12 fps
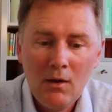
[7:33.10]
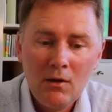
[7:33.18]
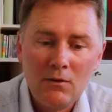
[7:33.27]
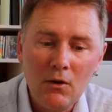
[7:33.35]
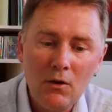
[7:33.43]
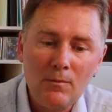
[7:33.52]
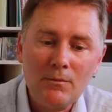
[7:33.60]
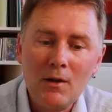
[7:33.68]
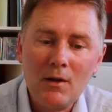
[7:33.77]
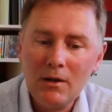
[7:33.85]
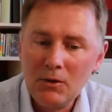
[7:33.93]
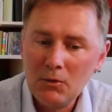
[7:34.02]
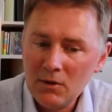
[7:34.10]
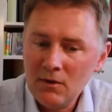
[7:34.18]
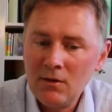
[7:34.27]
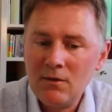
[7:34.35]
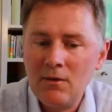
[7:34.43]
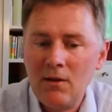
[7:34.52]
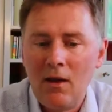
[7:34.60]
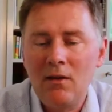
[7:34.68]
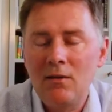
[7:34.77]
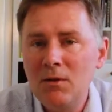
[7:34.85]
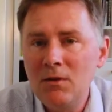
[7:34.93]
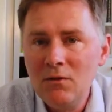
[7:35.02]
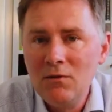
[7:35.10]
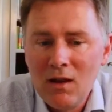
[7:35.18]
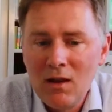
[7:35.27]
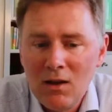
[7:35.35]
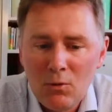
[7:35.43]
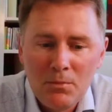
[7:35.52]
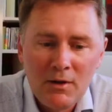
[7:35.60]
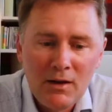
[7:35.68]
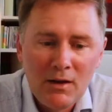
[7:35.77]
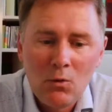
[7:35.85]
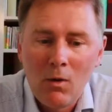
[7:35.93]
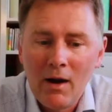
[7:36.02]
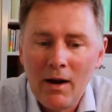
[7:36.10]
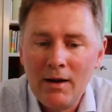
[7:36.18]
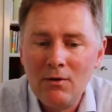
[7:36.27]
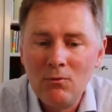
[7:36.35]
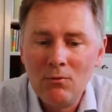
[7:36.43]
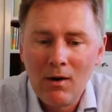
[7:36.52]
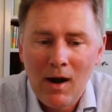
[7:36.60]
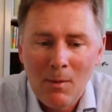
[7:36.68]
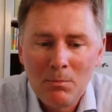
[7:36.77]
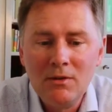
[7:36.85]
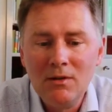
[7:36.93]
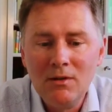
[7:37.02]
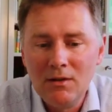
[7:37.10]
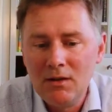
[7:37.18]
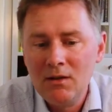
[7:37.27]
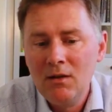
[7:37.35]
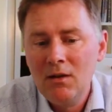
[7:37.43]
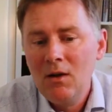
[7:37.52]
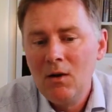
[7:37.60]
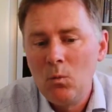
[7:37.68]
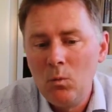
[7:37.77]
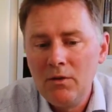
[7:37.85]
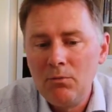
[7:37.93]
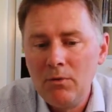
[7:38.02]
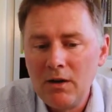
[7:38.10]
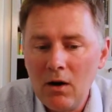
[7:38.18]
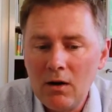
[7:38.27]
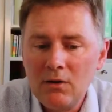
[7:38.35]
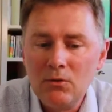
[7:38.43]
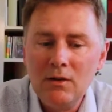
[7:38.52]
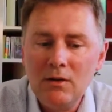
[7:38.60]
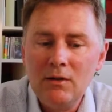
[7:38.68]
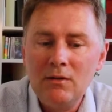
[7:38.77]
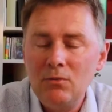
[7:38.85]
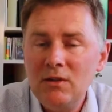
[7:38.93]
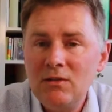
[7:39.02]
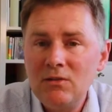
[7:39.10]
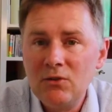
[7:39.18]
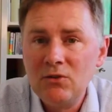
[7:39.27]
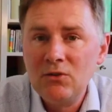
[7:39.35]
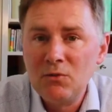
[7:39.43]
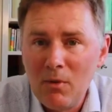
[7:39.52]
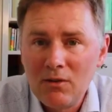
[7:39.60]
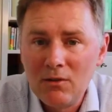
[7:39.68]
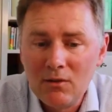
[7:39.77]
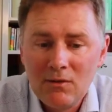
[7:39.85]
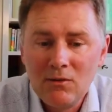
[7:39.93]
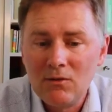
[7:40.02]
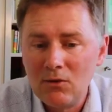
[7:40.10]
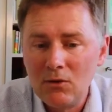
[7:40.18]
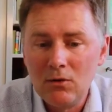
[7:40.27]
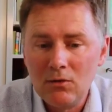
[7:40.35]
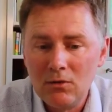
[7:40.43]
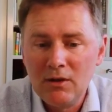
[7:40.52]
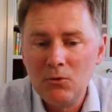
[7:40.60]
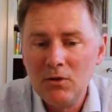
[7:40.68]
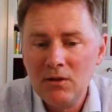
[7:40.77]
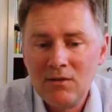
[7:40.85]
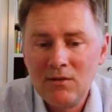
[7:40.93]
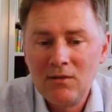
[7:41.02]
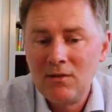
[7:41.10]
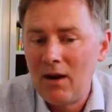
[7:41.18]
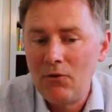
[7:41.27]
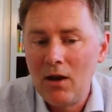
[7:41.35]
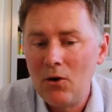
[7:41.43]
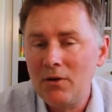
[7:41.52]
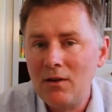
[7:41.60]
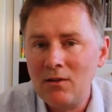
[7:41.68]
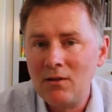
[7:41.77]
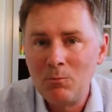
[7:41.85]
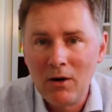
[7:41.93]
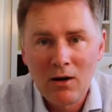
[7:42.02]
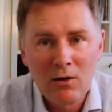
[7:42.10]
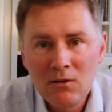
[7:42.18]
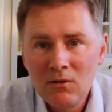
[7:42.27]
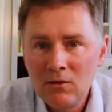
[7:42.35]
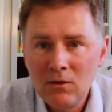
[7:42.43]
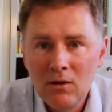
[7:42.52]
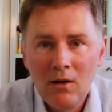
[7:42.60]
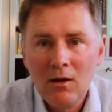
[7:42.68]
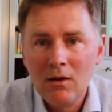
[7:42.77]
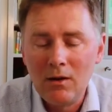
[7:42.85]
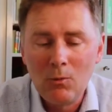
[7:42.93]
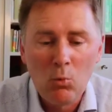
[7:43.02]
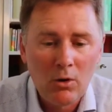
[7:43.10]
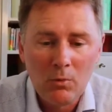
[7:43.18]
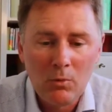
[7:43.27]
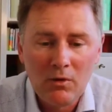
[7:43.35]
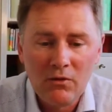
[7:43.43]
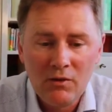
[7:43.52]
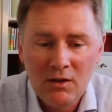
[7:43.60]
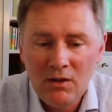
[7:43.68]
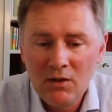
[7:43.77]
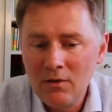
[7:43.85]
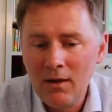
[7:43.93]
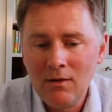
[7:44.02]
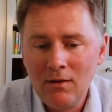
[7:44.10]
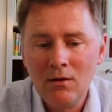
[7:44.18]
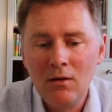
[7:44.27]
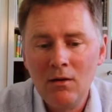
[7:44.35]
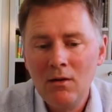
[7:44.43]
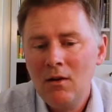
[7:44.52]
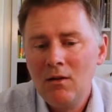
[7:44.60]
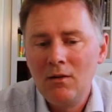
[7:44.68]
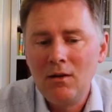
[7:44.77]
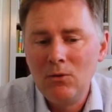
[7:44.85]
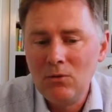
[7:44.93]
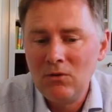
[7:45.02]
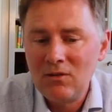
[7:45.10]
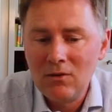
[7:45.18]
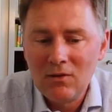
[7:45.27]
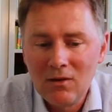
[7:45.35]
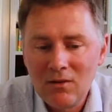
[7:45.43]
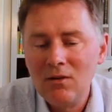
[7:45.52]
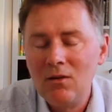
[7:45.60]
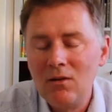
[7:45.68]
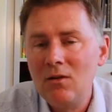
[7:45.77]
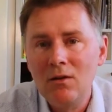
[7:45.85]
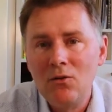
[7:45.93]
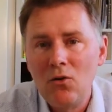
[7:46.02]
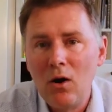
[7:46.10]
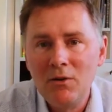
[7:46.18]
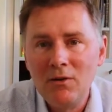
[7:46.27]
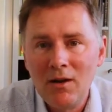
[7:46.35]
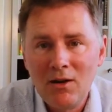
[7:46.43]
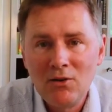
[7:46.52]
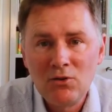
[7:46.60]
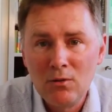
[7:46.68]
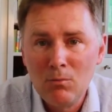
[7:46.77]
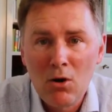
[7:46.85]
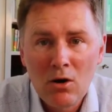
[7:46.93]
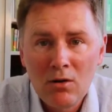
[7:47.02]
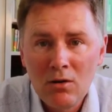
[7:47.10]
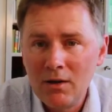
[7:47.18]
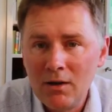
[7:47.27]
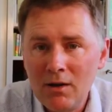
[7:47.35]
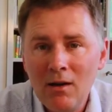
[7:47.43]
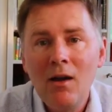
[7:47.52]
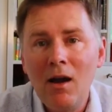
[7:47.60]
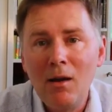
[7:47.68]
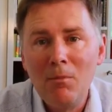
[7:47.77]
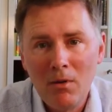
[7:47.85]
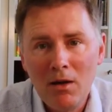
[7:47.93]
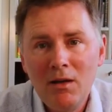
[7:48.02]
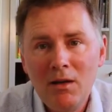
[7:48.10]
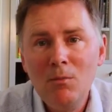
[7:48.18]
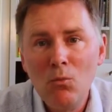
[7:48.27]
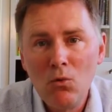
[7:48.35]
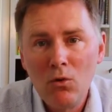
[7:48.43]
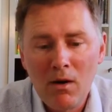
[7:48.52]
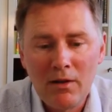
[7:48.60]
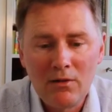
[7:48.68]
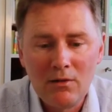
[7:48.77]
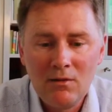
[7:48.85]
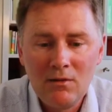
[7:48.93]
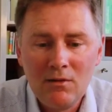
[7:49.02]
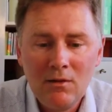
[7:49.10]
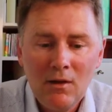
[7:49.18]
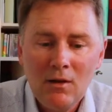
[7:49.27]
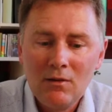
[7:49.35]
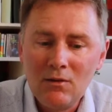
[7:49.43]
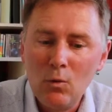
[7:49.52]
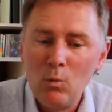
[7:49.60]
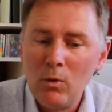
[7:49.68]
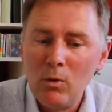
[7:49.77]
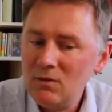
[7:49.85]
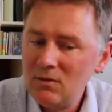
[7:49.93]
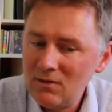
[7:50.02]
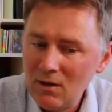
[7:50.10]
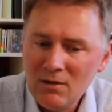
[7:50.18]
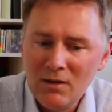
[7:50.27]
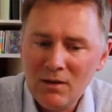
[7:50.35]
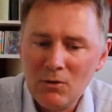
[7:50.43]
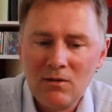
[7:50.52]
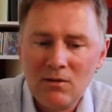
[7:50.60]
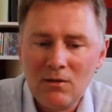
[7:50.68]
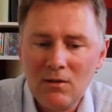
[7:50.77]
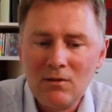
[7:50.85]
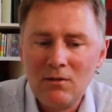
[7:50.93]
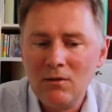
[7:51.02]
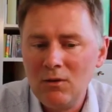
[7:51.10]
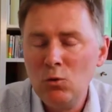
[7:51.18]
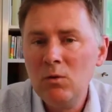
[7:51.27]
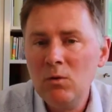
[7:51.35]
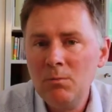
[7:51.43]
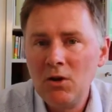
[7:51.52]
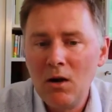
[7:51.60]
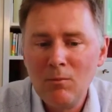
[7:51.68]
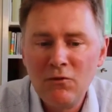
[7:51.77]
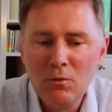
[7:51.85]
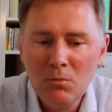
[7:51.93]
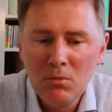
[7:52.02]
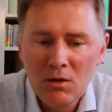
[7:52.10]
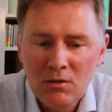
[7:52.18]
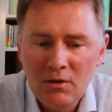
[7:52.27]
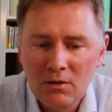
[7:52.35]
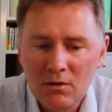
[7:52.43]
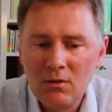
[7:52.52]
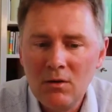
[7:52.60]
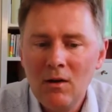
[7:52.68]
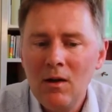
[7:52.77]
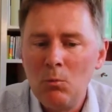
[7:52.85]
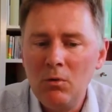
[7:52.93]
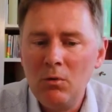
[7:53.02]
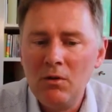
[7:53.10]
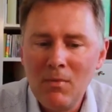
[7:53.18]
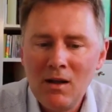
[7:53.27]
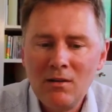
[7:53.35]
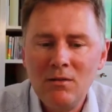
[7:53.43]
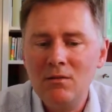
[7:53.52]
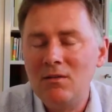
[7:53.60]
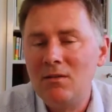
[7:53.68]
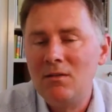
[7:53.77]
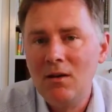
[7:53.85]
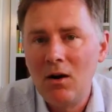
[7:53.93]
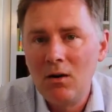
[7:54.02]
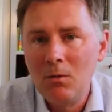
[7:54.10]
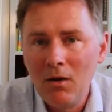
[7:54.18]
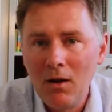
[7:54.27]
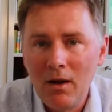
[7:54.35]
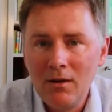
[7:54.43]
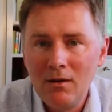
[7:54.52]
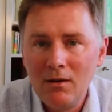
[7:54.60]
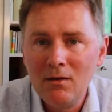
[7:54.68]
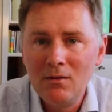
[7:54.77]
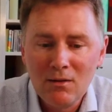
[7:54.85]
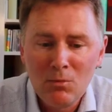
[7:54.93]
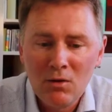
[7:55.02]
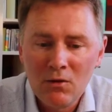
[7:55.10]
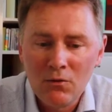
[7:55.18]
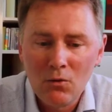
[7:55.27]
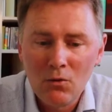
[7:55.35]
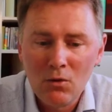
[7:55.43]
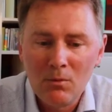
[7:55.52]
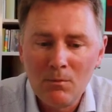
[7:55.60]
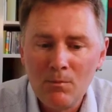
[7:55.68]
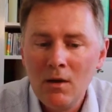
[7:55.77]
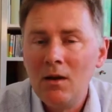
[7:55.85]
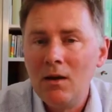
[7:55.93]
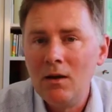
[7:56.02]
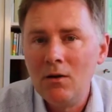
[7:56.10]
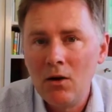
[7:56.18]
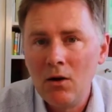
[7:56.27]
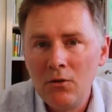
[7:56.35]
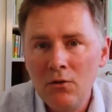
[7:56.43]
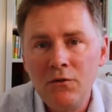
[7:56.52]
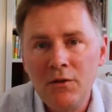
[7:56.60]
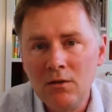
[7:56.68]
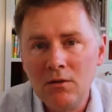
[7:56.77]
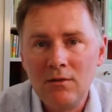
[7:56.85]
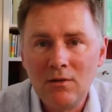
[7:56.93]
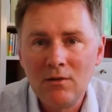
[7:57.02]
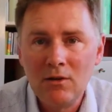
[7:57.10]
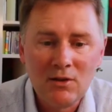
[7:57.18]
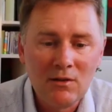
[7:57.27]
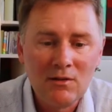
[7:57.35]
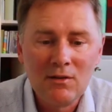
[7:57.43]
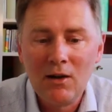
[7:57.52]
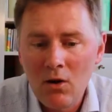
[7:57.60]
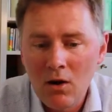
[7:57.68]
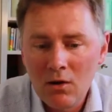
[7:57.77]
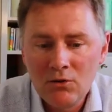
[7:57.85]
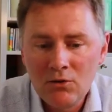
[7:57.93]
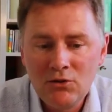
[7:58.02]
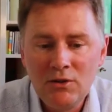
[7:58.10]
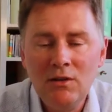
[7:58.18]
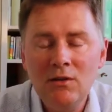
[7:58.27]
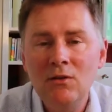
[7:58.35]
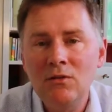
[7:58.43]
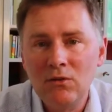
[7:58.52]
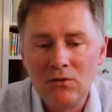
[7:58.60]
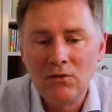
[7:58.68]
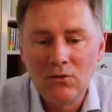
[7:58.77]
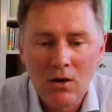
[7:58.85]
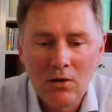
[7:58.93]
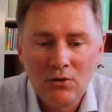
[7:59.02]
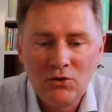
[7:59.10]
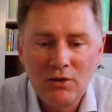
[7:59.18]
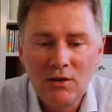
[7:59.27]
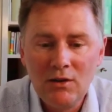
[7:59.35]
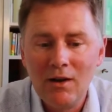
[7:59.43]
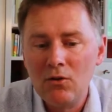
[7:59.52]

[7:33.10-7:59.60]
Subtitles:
So linguistics has been developing quite rapidly with regard to its research methods. So linguists carry out experiments, they work with video data, they use statistical and computational modeling, and many more methods. So when you study linguistics, you will become familiar with methods that are applied in similar form in other fields such as psychology, sociology,